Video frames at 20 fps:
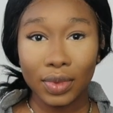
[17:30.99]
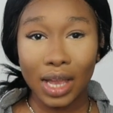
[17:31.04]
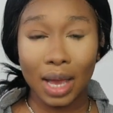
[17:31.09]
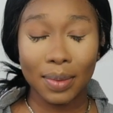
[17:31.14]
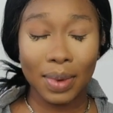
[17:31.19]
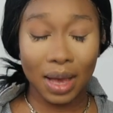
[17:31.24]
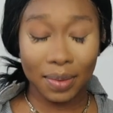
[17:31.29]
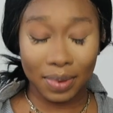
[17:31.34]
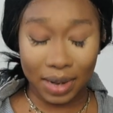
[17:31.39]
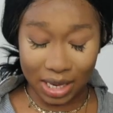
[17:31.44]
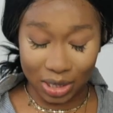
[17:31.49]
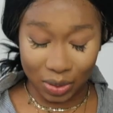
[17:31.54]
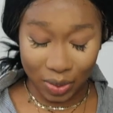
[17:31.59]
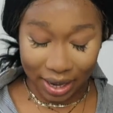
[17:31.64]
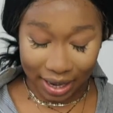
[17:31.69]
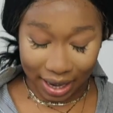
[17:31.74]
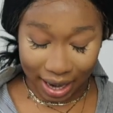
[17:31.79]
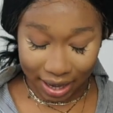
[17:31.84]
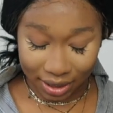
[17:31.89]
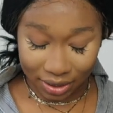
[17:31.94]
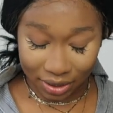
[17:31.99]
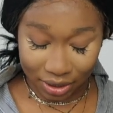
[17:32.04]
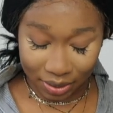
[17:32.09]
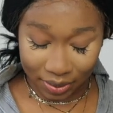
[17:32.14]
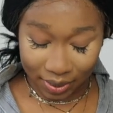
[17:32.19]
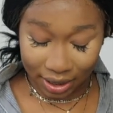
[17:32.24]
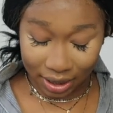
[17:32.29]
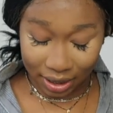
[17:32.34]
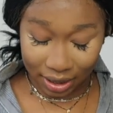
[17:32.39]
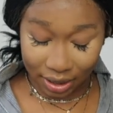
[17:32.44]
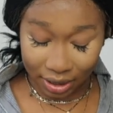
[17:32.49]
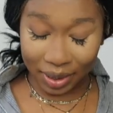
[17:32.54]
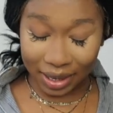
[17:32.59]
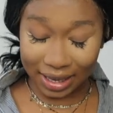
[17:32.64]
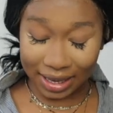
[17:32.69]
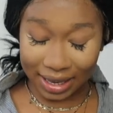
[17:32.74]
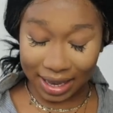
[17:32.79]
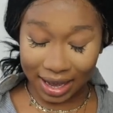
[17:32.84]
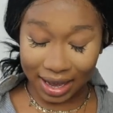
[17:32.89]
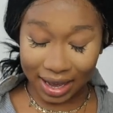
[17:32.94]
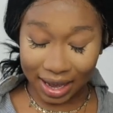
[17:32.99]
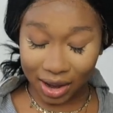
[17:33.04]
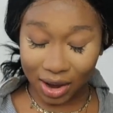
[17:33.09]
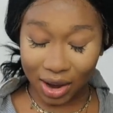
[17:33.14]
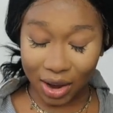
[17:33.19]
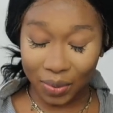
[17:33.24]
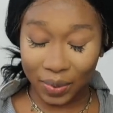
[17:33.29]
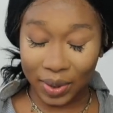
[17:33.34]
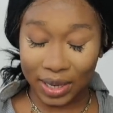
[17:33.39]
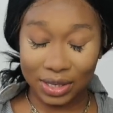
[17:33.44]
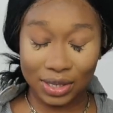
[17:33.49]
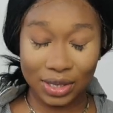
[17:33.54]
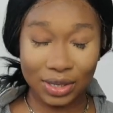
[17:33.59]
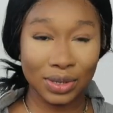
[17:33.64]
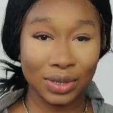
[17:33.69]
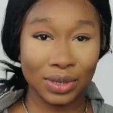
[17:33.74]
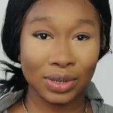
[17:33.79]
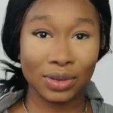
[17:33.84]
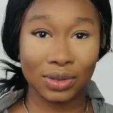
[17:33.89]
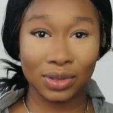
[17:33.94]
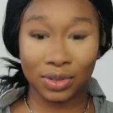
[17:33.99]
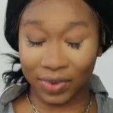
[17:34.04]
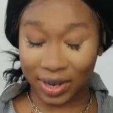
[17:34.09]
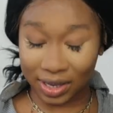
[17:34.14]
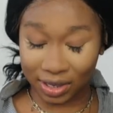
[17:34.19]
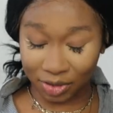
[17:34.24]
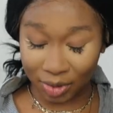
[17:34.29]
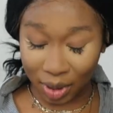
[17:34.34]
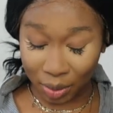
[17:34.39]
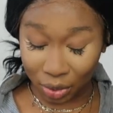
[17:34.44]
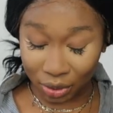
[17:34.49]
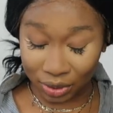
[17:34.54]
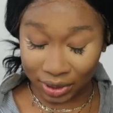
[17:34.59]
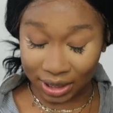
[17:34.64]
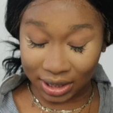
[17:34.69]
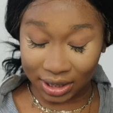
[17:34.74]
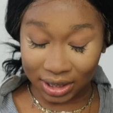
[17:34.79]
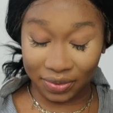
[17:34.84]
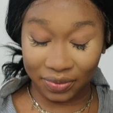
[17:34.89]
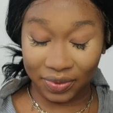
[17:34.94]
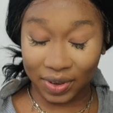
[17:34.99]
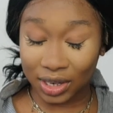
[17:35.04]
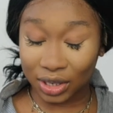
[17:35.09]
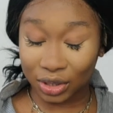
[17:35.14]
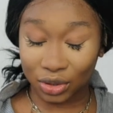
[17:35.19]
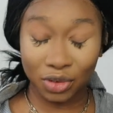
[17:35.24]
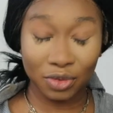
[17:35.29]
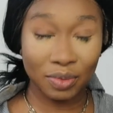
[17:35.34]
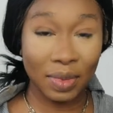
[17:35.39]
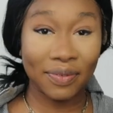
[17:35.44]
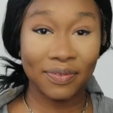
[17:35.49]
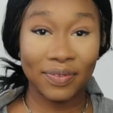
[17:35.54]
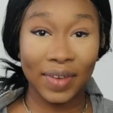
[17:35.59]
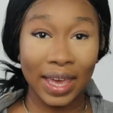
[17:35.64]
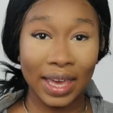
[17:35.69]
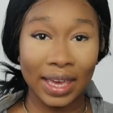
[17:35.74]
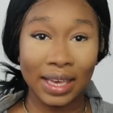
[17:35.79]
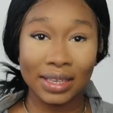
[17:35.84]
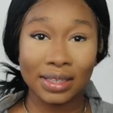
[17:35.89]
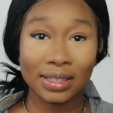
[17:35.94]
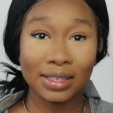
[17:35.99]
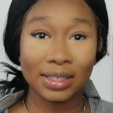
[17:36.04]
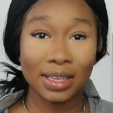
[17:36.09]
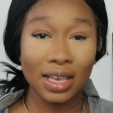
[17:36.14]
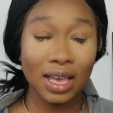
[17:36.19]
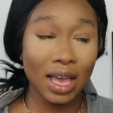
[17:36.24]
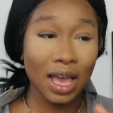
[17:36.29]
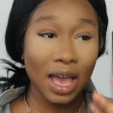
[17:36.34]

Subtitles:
I'm at a place where I can do it. But yeah, I can't wait to do the rest of my body, to finish off my face.